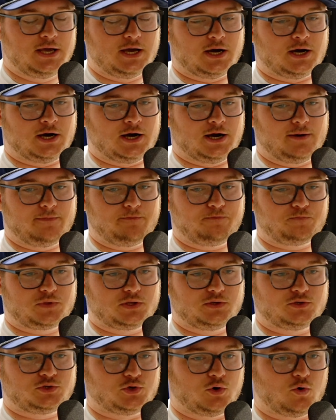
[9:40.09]
Um,
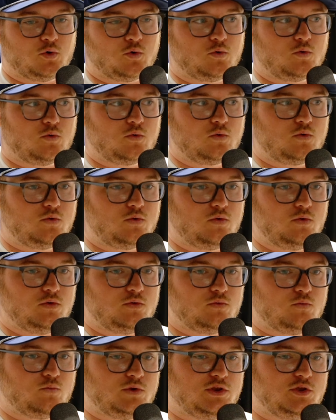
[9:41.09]
so
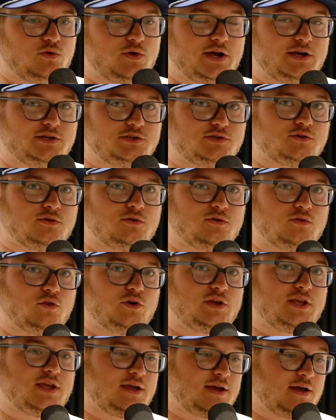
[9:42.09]
when you guys are
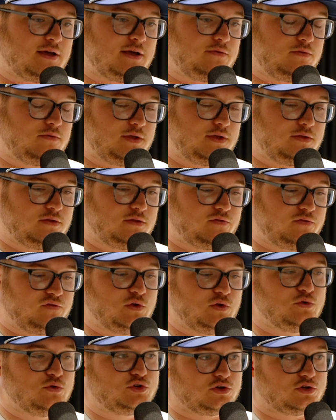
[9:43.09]
looking at the
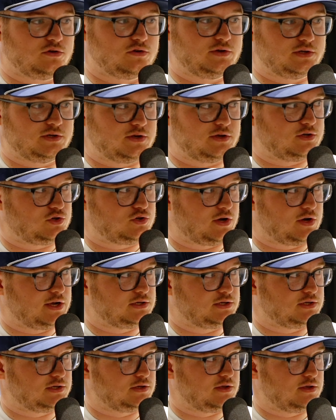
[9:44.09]
future and, and
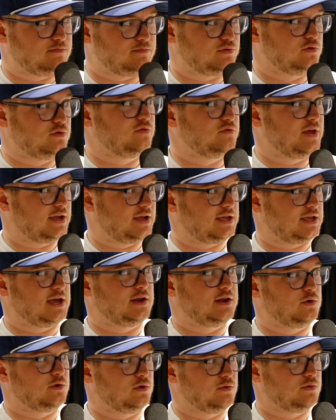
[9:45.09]
trying to improve that
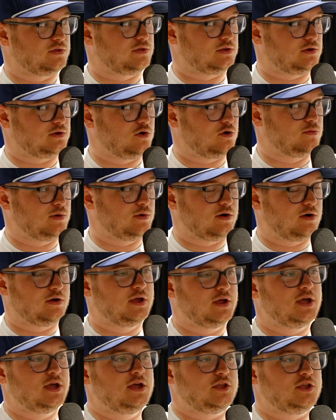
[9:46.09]
category within mm-hmm. Cobra, mm-hmm.
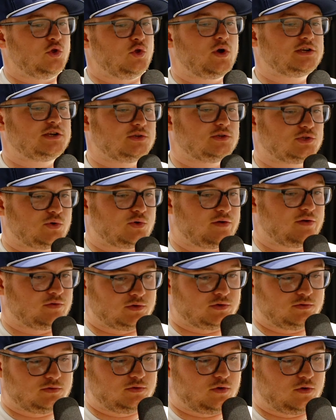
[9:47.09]
you guys also have
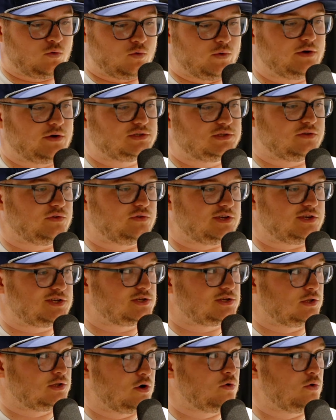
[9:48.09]
a, a relatively
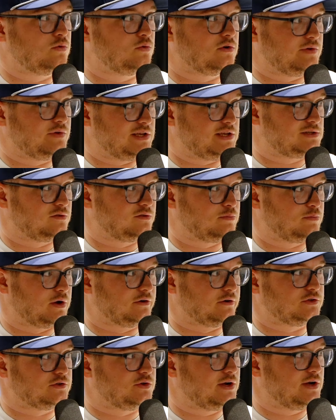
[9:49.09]
slow release for
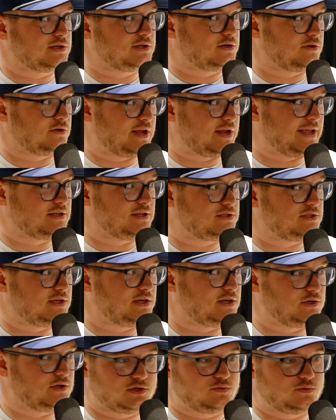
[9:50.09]
putters. You guys aren't antsy
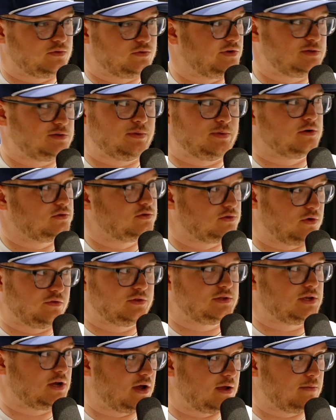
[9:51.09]
to just release putters all the
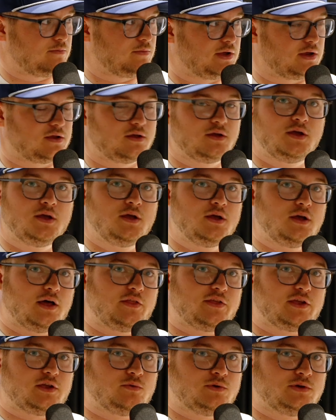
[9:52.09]
time. Like right. I
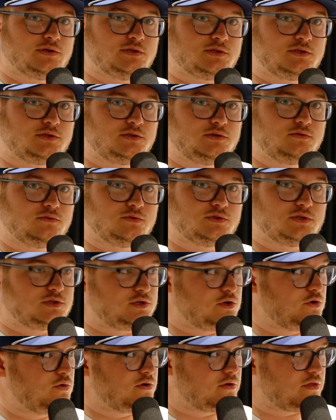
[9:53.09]
think it was was it
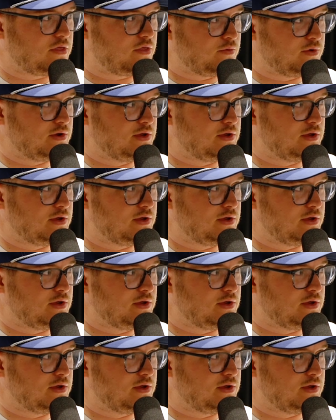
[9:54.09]
two or three